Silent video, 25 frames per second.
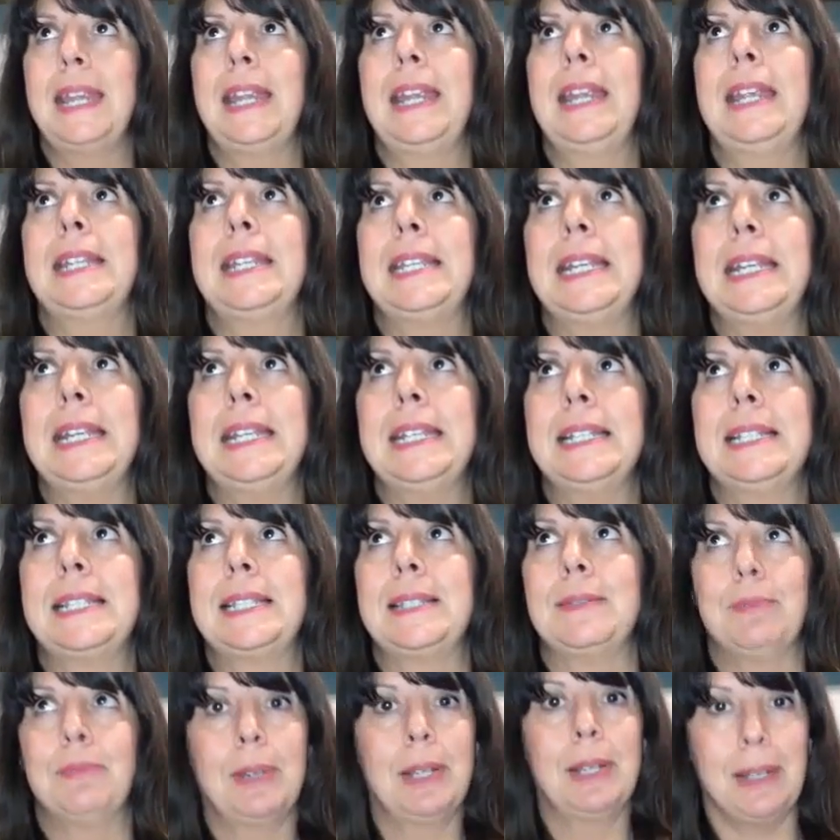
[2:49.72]
It is
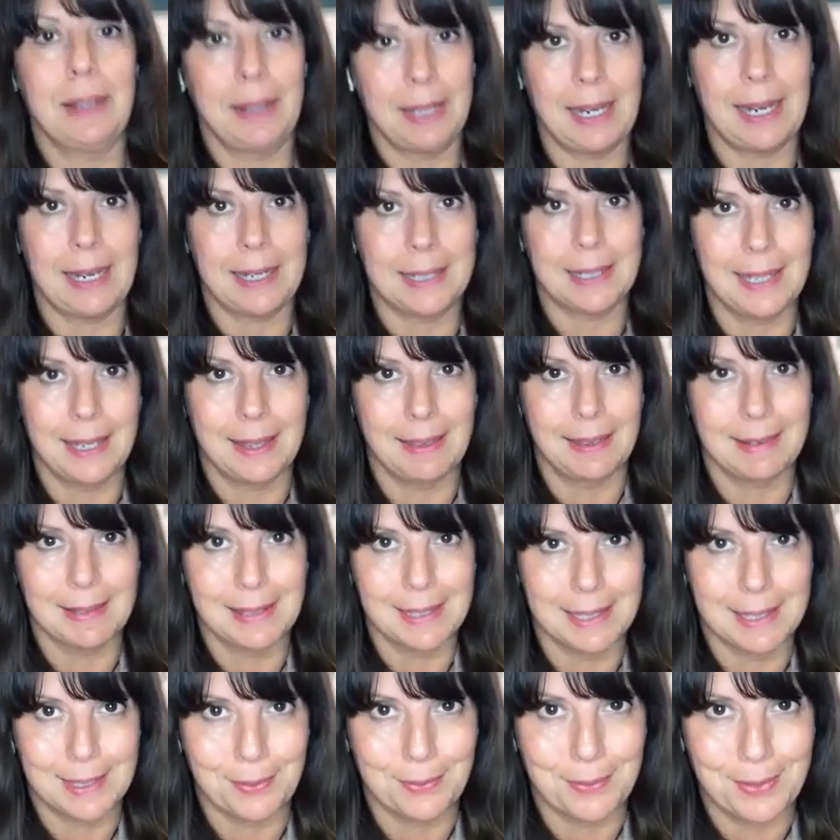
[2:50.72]
really the
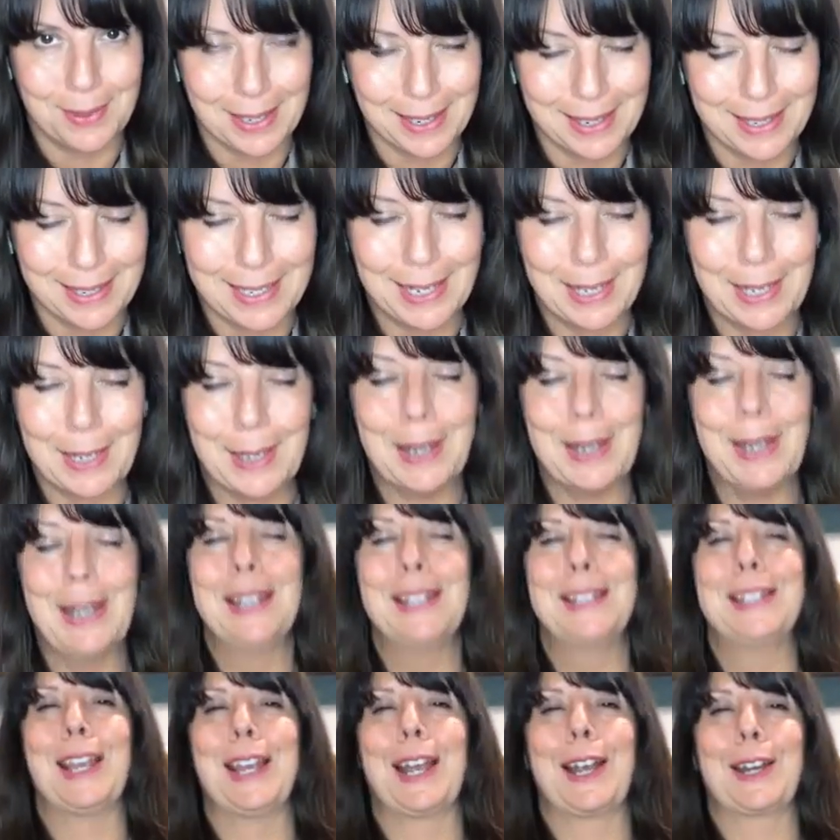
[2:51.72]
antithesis of thinking.
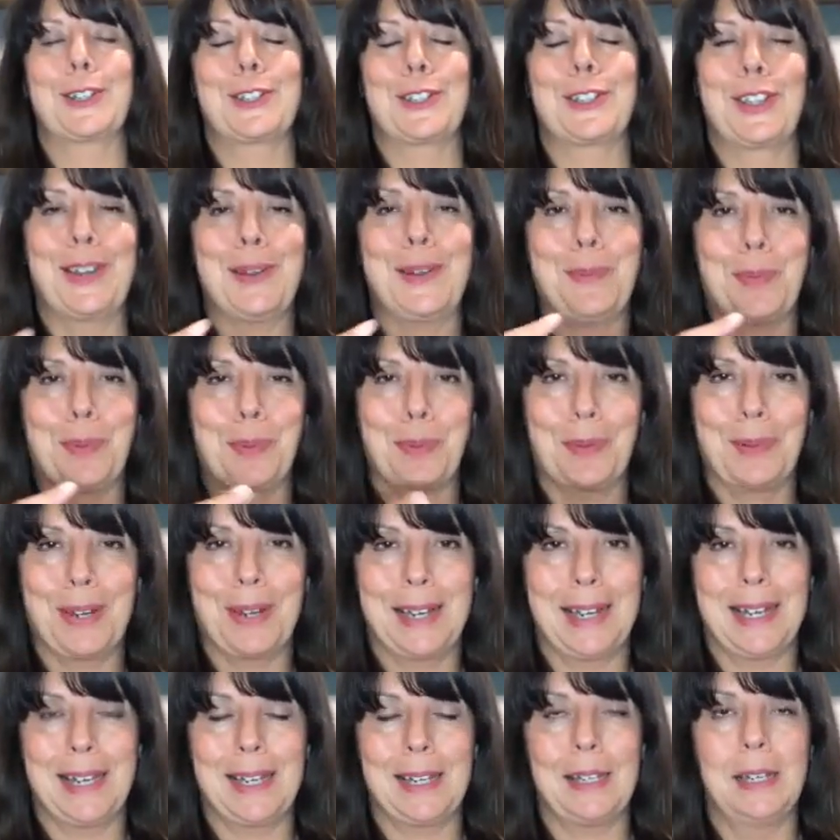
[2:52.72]
It's actually
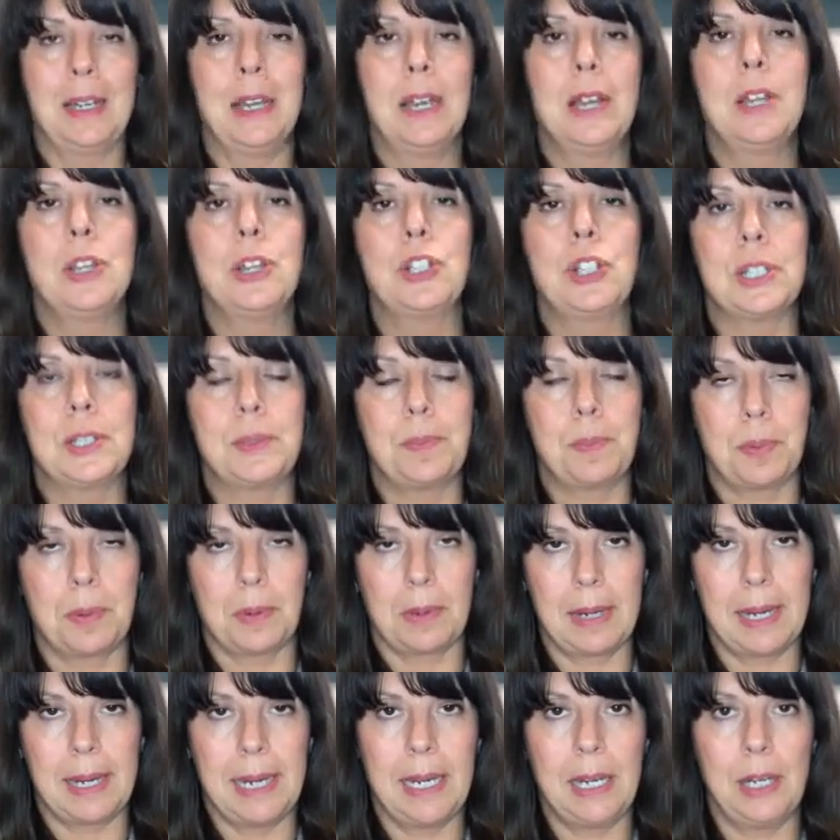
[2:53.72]
bringing
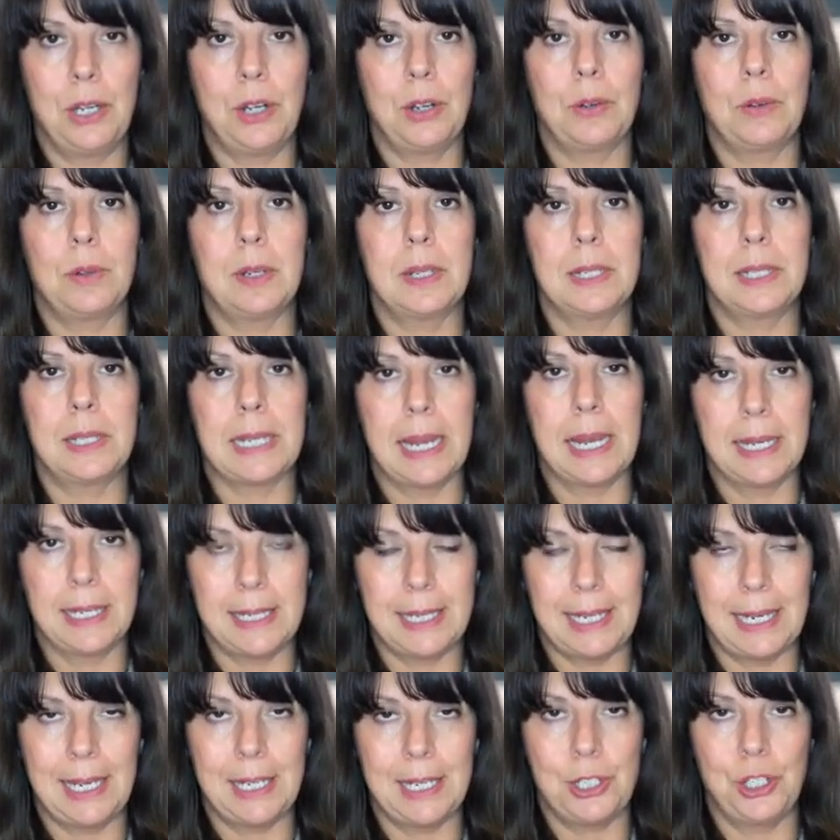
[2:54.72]
your
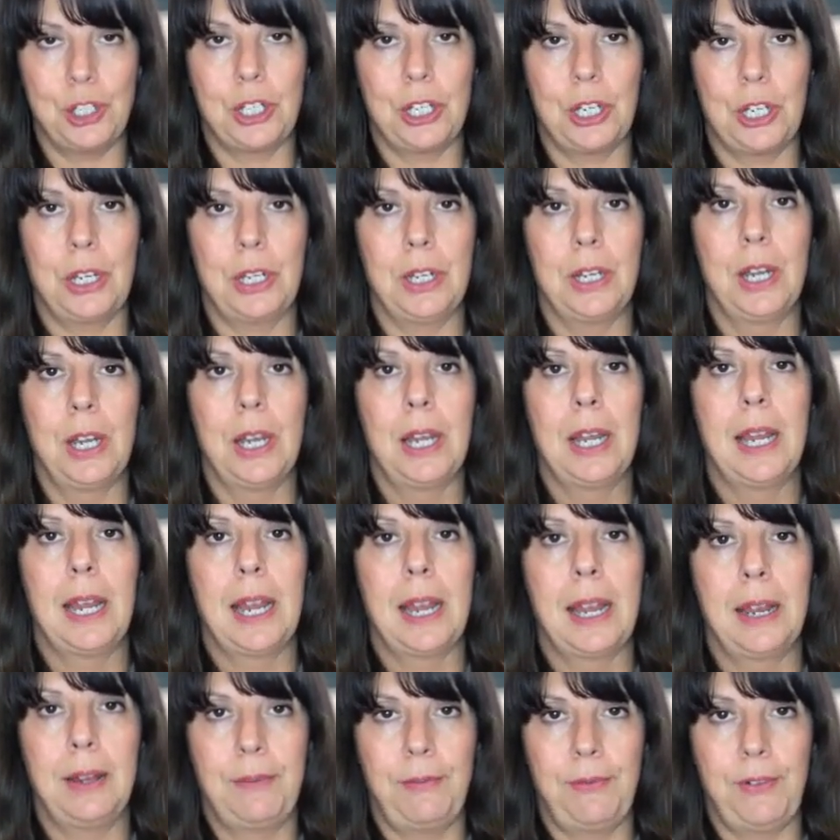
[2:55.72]
attention
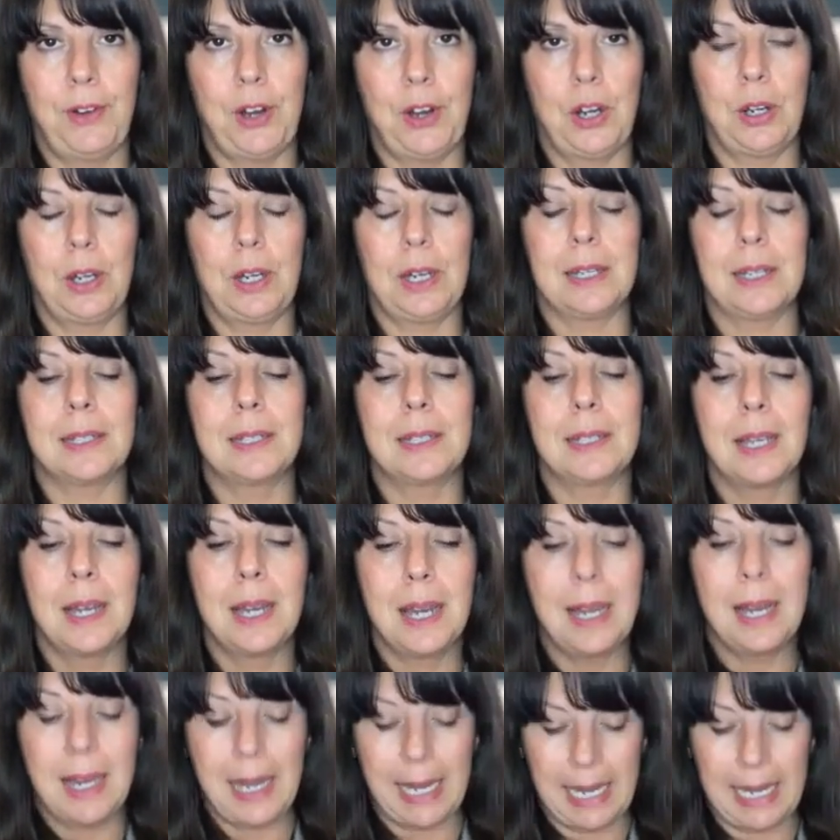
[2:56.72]
and focus
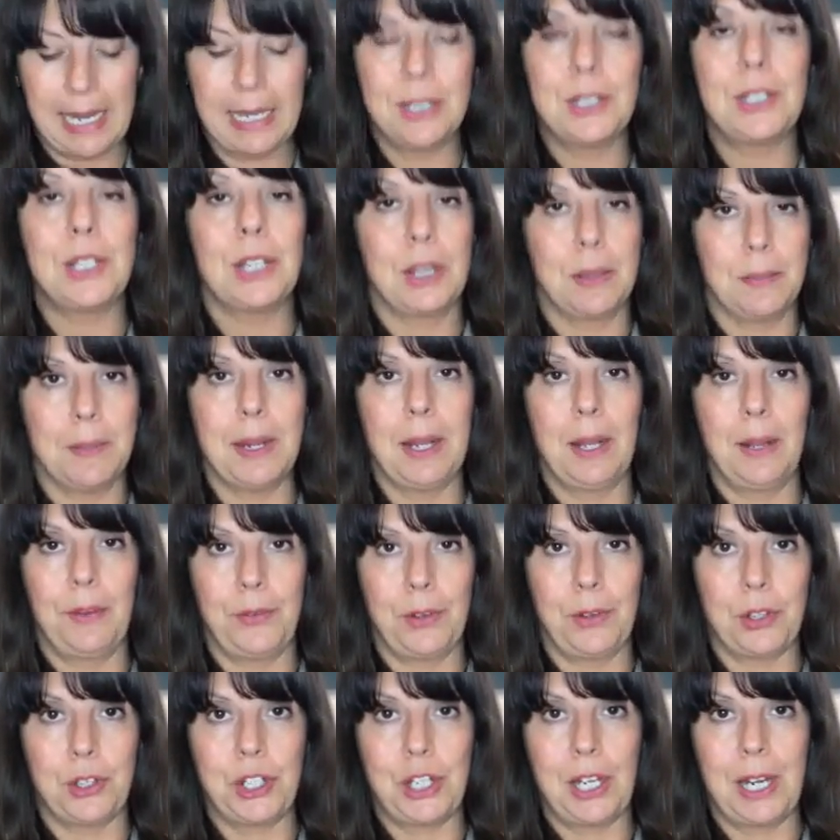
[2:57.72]
into the middle of
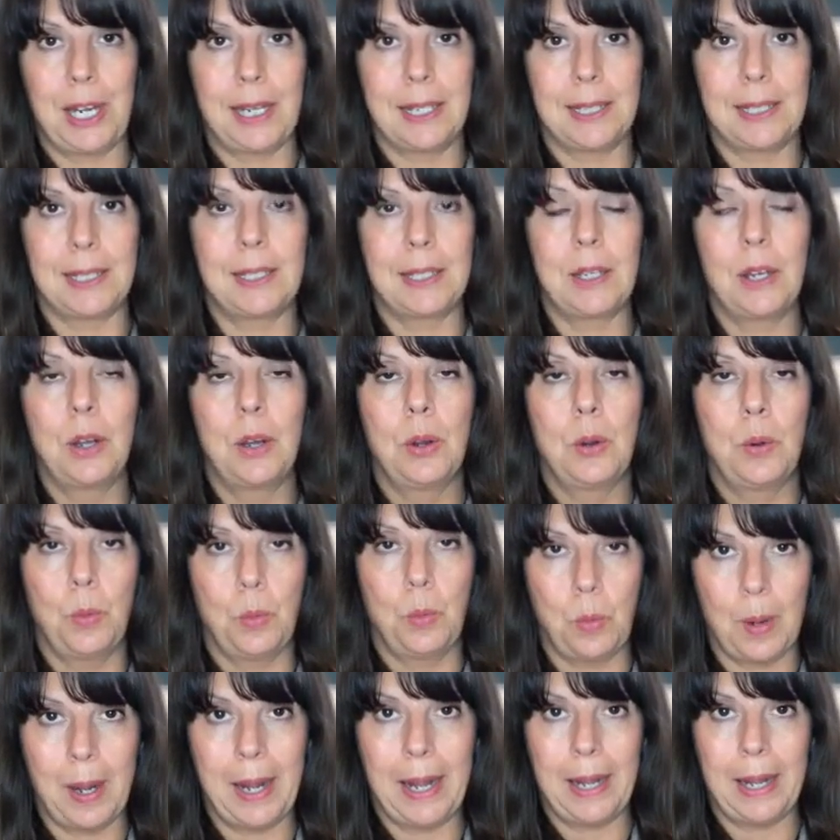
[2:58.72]
your chest
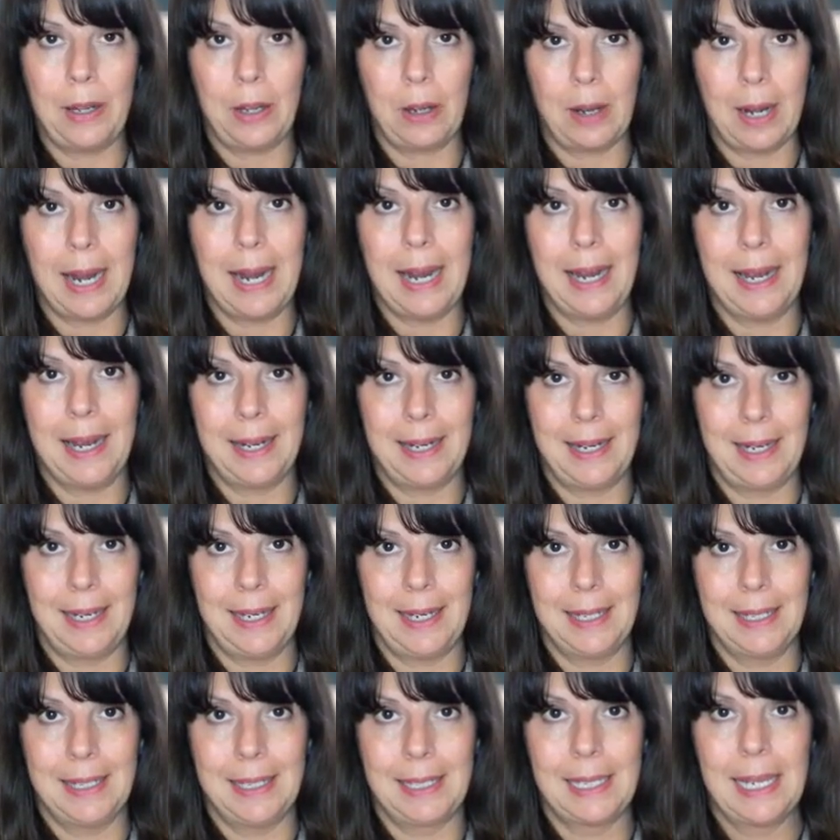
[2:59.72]
where your heart
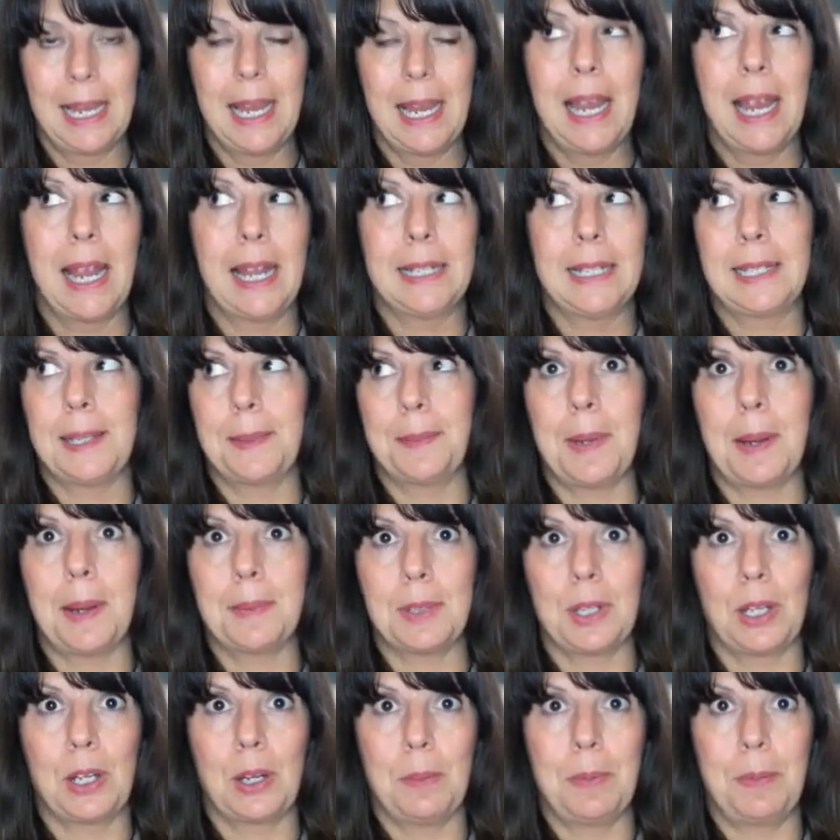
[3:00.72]
is. And
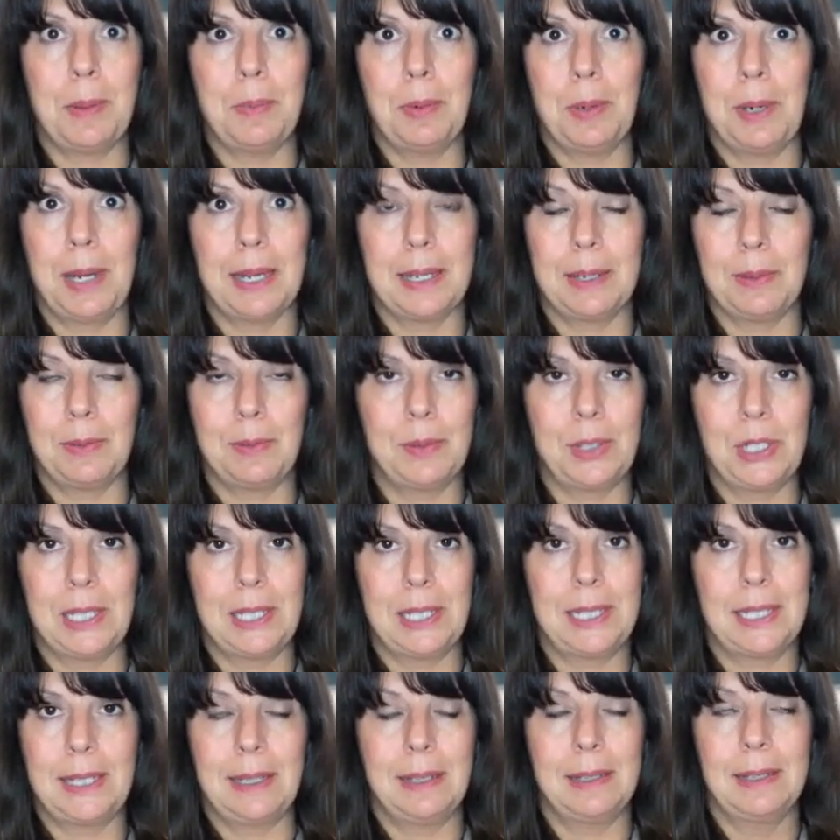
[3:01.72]
sometimes a lot of people
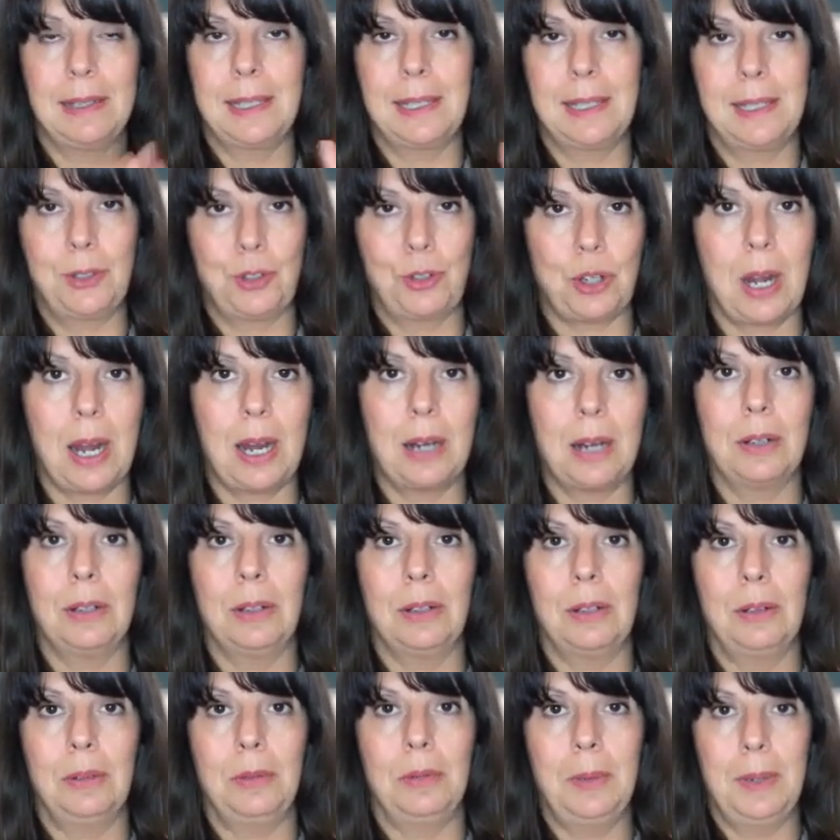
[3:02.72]
just
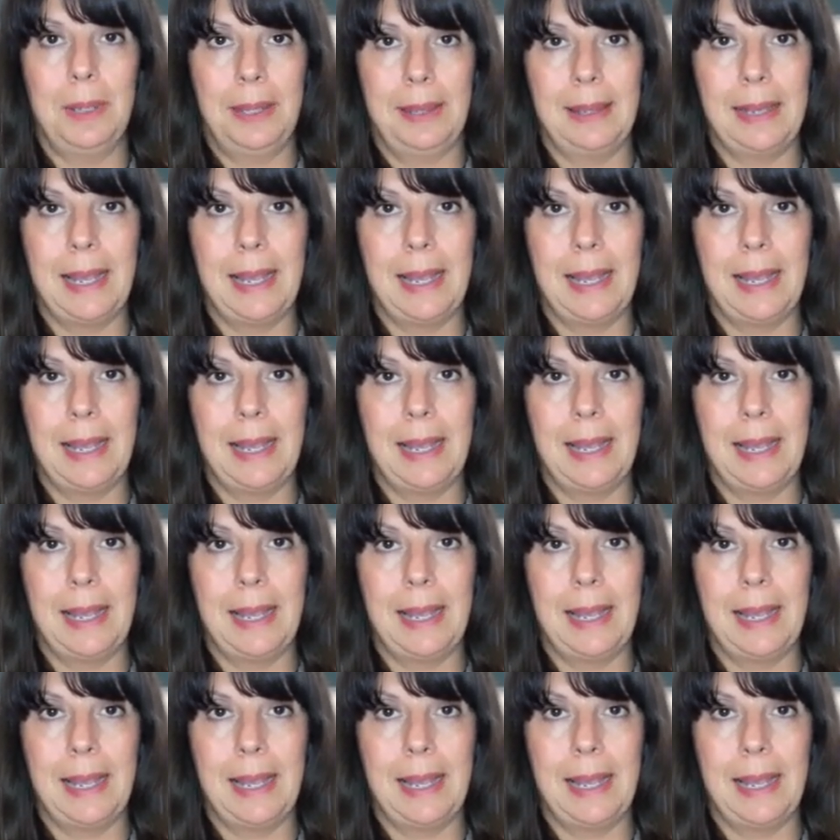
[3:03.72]
struggle with